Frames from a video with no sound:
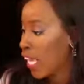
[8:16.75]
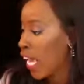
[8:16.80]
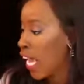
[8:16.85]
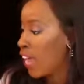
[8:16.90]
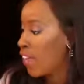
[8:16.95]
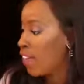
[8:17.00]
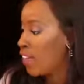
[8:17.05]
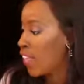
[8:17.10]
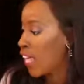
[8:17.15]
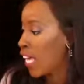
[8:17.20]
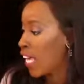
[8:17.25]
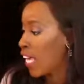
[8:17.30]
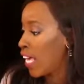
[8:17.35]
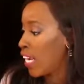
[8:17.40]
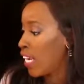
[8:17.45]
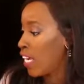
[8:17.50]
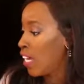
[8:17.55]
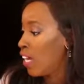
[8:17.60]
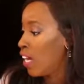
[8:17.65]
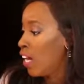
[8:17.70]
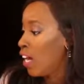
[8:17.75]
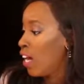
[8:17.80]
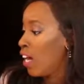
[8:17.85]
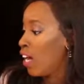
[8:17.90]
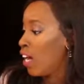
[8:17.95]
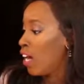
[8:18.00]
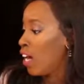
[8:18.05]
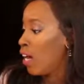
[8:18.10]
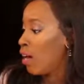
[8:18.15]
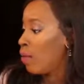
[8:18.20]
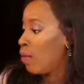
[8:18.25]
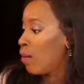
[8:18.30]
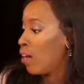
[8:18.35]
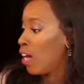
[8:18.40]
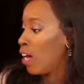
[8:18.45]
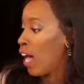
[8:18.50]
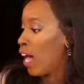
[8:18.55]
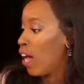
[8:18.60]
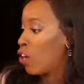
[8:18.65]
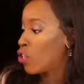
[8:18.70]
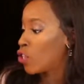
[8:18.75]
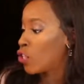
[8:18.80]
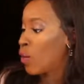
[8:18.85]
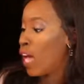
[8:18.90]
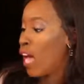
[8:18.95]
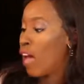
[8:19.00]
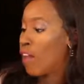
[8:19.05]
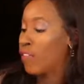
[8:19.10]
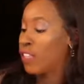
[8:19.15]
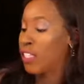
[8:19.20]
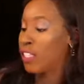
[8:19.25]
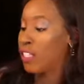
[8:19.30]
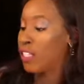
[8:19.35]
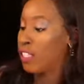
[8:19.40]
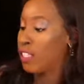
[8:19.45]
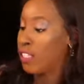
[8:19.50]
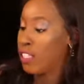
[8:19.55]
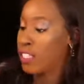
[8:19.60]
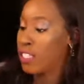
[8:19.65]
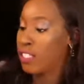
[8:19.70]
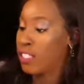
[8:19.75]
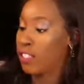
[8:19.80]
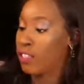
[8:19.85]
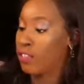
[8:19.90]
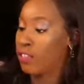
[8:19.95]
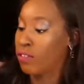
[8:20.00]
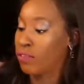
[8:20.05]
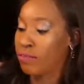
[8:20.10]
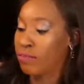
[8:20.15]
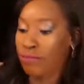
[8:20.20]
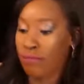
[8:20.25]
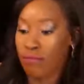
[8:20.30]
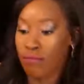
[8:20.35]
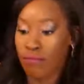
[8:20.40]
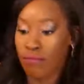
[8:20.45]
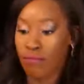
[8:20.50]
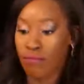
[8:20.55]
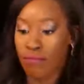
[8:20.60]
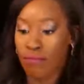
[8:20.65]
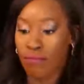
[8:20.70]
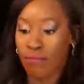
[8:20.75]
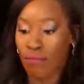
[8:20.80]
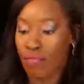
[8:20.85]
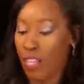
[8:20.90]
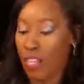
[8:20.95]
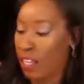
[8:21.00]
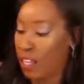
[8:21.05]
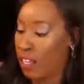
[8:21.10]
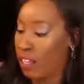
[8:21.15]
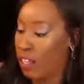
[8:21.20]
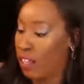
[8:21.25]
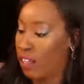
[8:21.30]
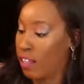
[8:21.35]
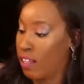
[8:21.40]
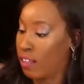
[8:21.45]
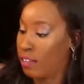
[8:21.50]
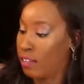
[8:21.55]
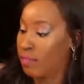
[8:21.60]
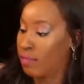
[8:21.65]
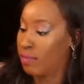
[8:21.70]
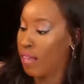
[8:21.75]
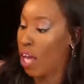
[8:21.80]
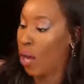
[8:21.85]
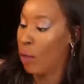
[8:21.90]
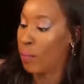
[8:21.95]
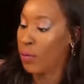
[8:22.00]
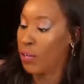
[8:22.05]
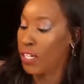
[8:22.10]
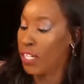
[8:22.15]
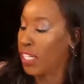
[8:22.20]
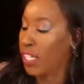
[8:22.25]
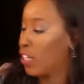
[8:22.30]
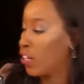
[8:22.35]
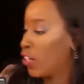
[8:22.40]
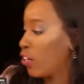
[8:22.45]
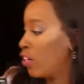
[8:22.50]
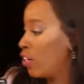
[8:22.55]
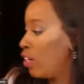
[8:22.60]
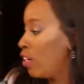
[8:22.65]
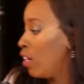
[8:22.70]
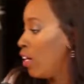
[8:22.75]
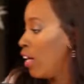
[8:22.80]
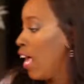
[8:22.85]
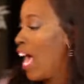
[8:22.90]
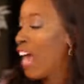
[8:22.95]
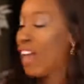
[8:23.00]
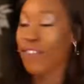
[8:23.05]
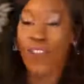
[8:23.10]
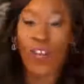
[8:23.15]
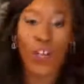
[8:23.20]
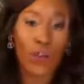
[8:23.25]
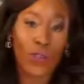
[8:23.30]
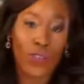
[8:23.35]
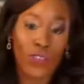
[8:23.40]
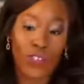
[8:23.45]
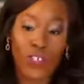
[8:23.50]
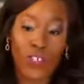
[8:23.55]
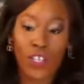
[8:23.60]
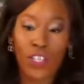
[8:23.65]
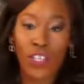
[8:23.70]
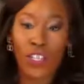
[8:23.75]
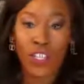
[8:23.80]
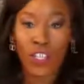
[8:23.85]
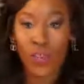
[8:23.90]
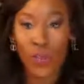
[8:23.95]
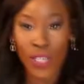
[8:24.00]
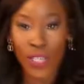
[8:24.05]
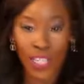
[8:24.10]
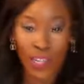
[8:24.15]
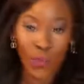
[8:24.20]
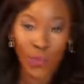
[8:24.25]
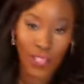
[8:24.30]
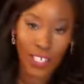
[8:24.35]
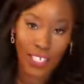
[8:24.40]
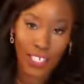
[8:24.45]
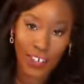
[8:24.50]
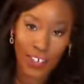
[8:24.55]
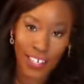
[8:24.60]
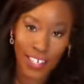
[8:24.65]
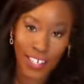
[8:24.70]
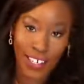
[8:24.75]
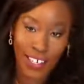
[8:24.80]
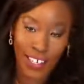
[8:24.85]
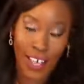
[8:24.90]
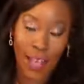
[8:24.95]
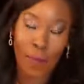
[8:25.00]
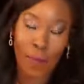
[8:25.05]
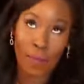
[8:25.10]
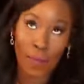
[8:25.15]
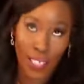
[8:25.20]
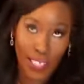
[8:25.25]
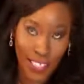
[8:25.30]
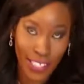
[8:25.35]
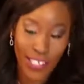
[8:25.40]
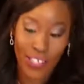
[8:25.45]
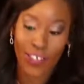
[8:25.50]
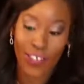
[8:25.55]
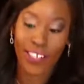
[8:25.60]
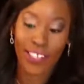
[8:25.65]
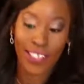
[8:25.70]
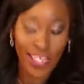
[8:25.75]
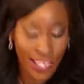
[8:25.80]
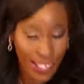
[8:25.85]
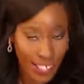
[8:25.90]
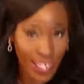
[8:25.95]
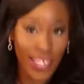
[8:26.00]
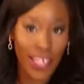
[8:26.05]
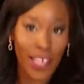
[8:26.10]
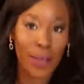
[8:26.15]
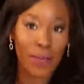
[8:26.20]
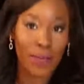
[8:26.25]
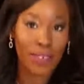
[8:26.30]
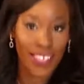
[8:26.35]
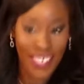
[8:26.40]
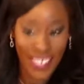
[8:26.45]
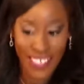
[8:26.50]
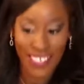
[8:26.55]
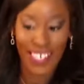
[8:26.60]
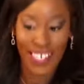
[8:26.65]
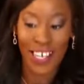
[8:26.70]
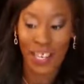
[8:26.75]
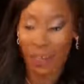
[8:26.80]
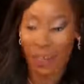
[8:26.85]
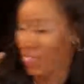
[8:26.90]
And then I also have in this little output here, headphones. So we're going to get really nerdy. I'm putting these on. Yes, I am. Yes, I am.